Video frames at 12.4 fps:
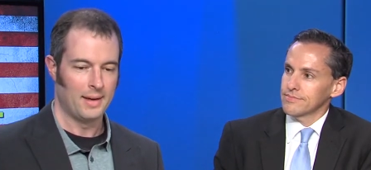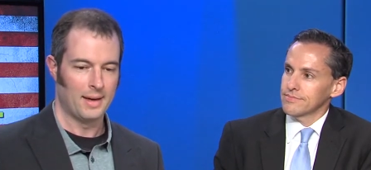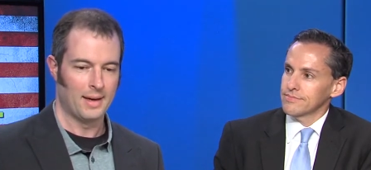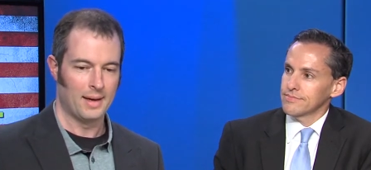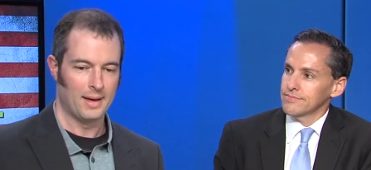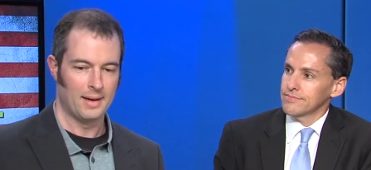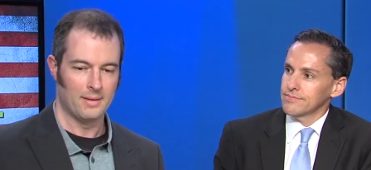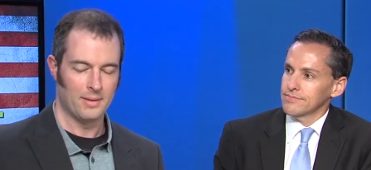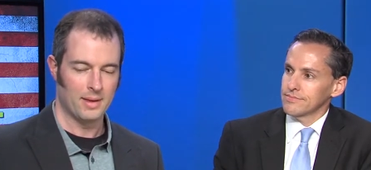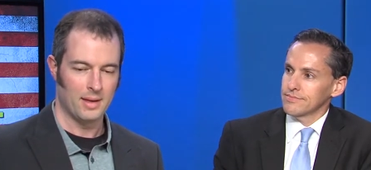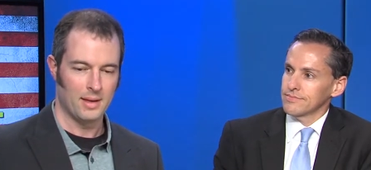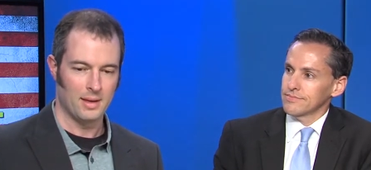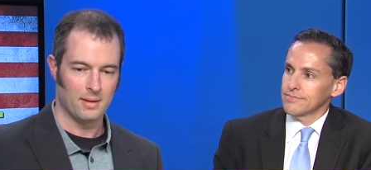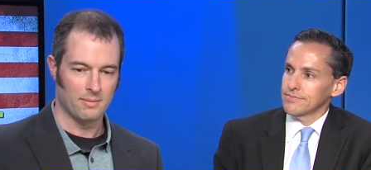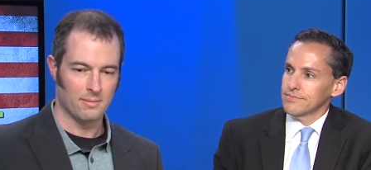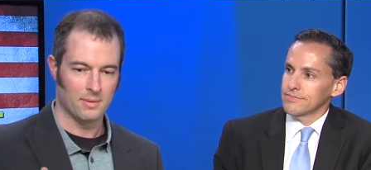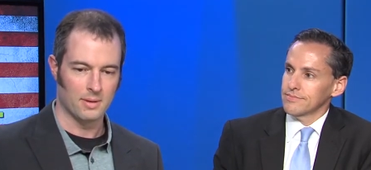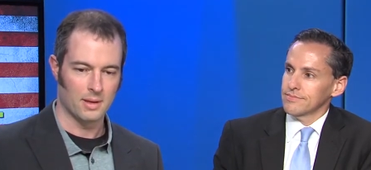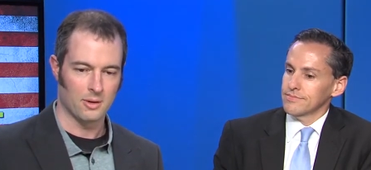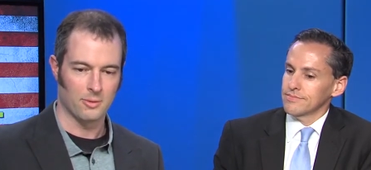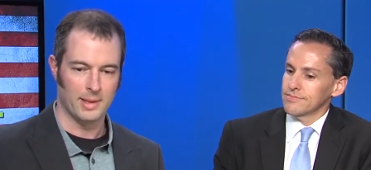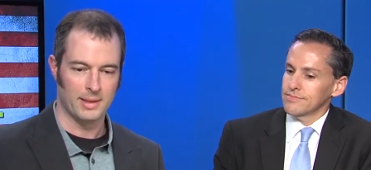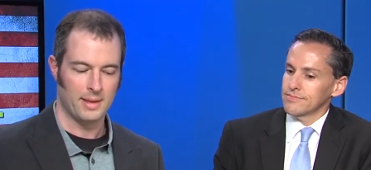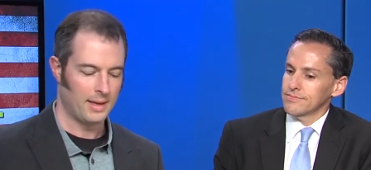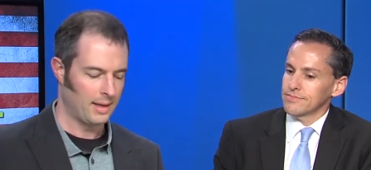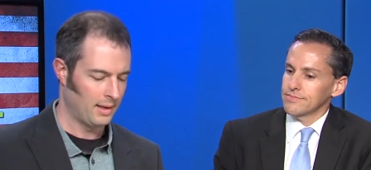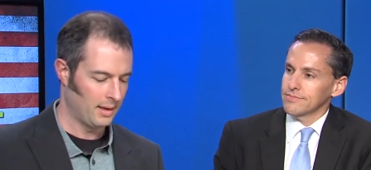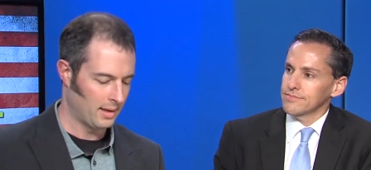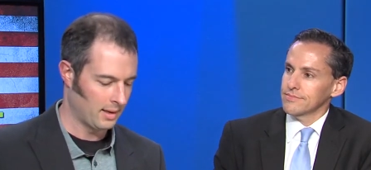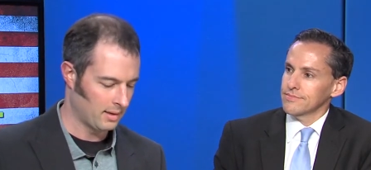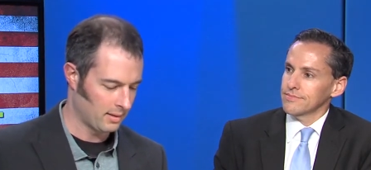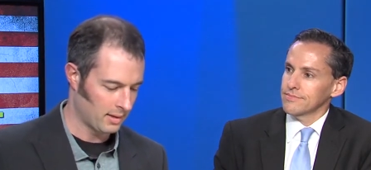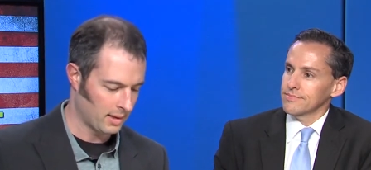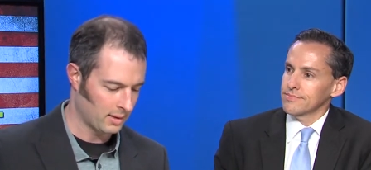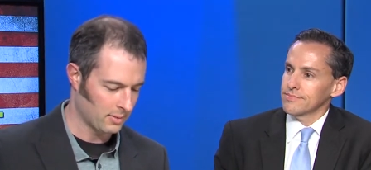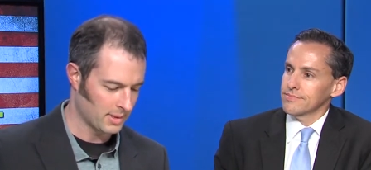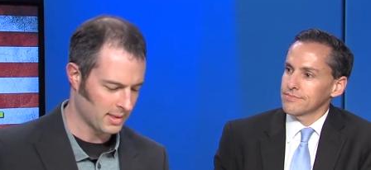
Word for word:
Speaker 1: Yes. The government then, I think it was the